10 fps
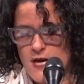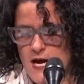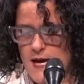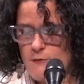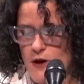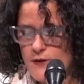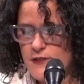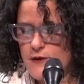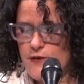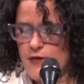I am
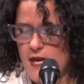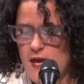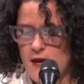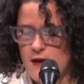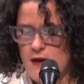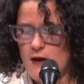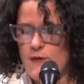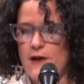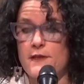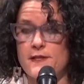also thinking
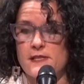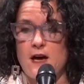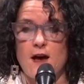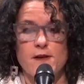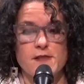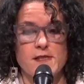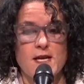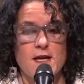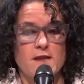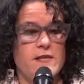about the Sauls
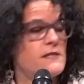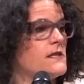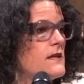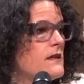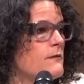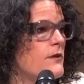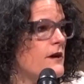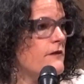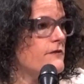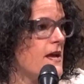listed in the
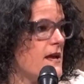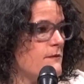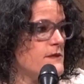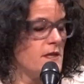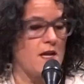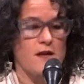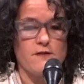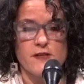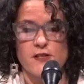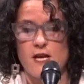Book of Names at Yad
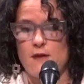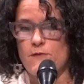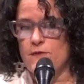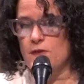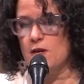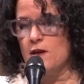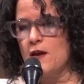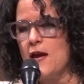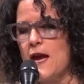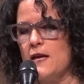Vashem,
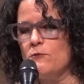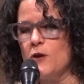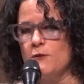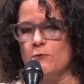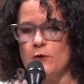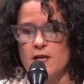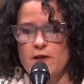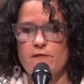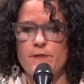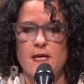and what would
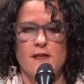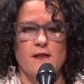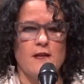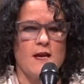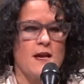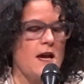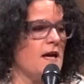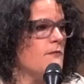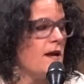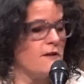have been
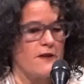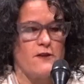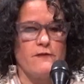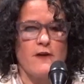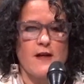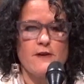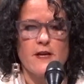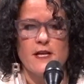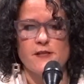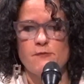had my grandfather
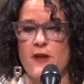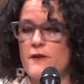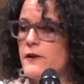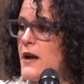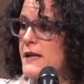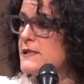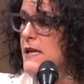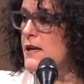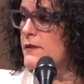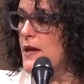and his mother not
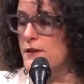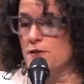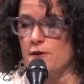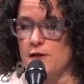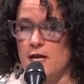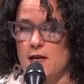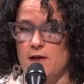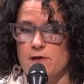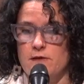taken that journey,